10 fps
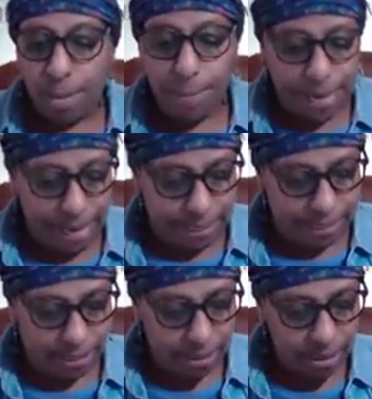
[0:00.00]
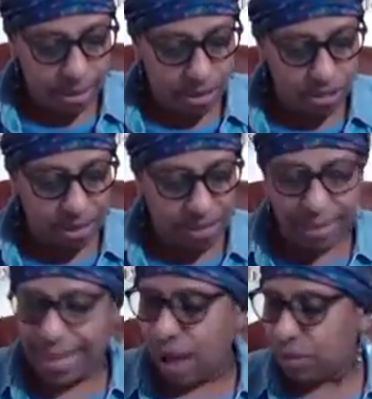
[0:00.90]
But so I
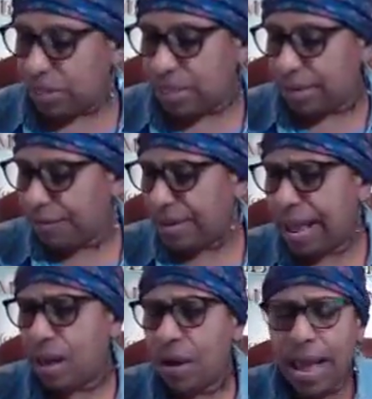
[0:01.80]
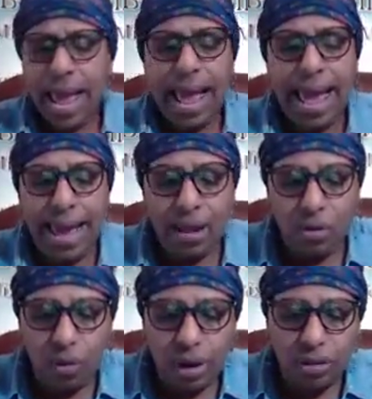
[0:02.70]
think that one's done for now.
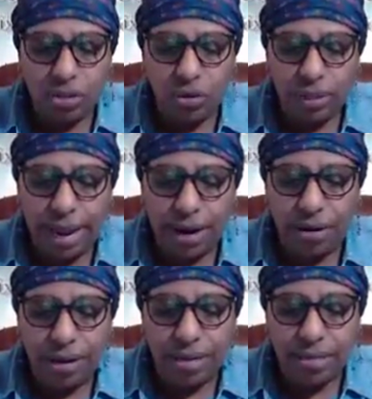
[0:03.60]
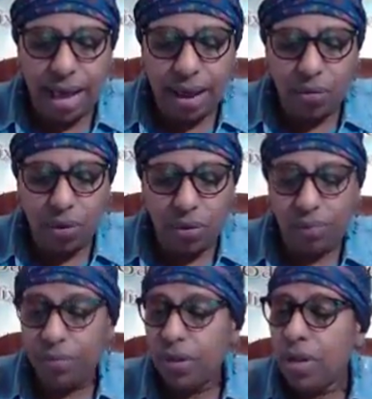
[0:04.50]
And what I'll do later is I
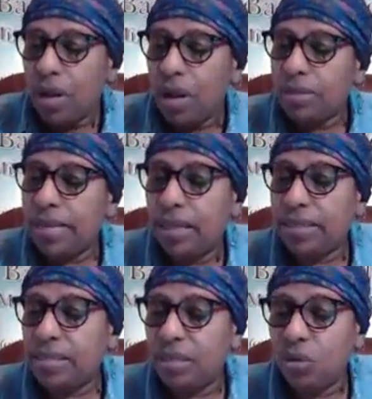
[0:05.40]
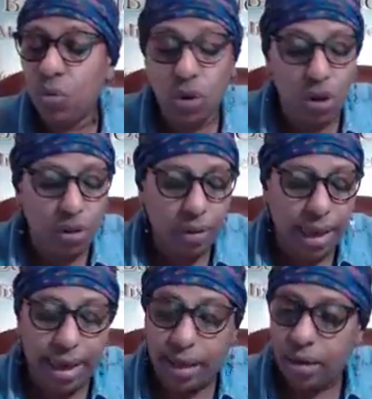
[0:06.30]
will take the steel wool
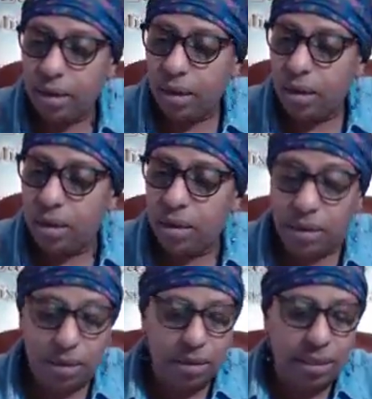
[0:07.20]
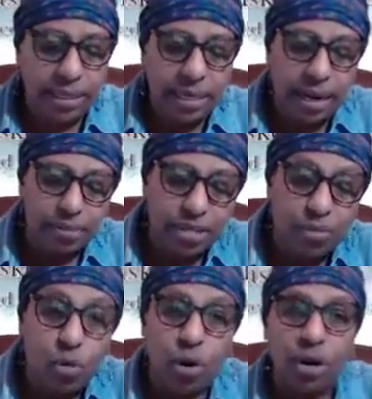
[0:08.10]
and clean it up
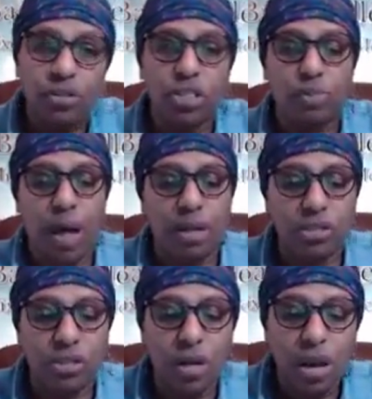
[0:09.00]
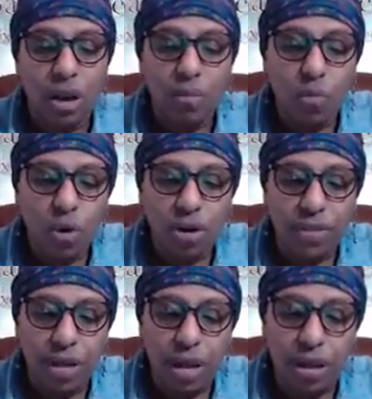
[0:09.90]
some more, just polish more of
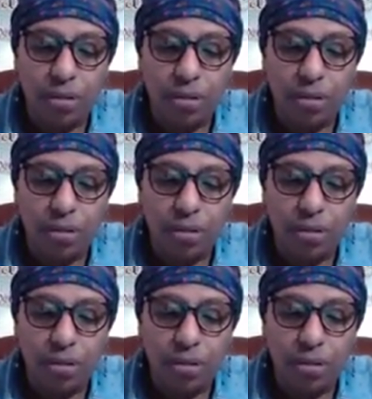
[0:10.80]
the